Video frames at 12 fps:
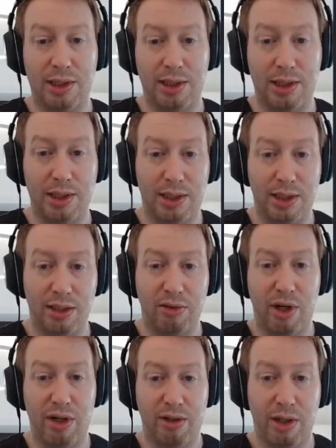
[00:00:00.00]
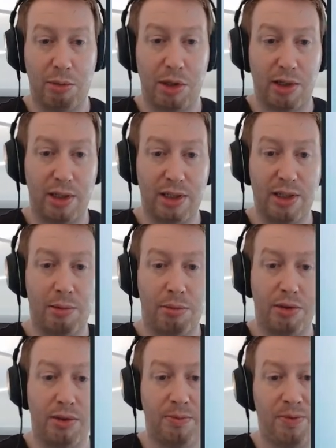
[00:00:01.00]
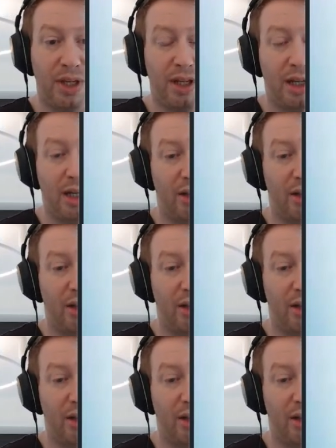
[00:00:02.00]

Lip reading: this is a very typical example.